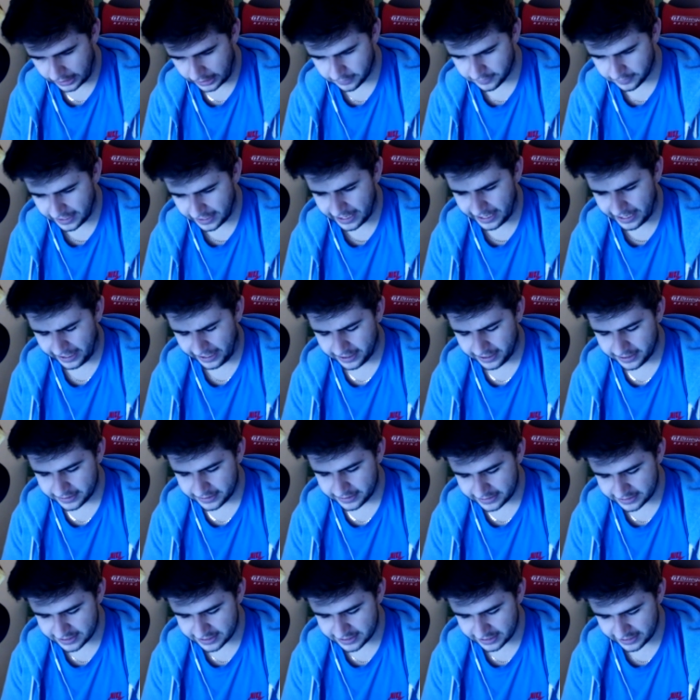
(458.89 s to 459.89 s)
Hell yeah!
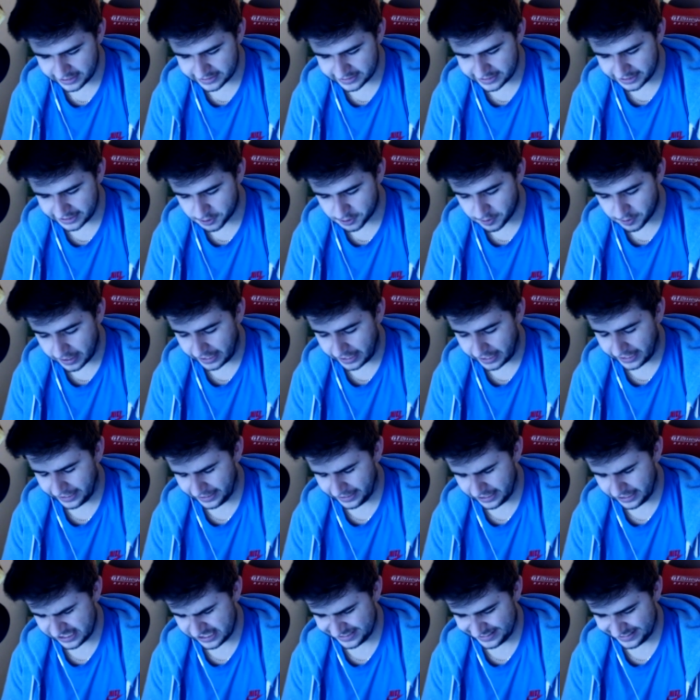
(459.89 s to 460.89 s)
This is a cra
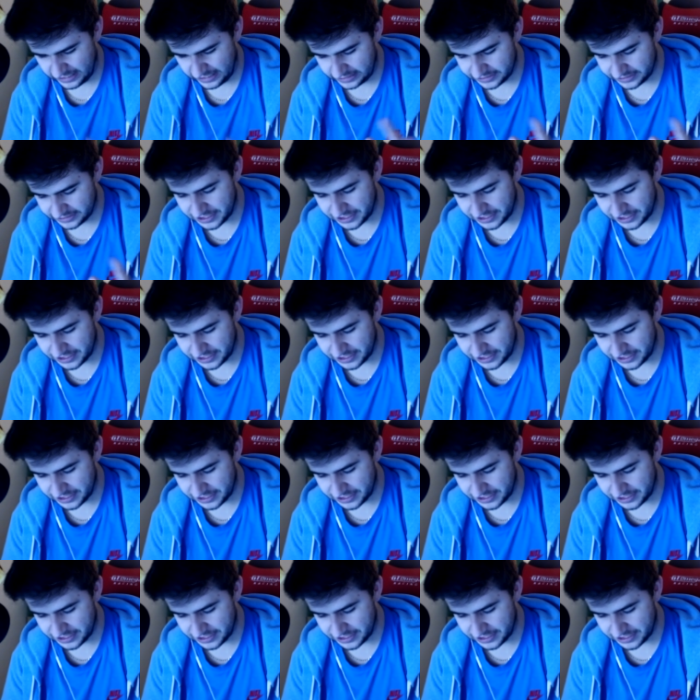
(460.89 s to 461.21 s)
uh,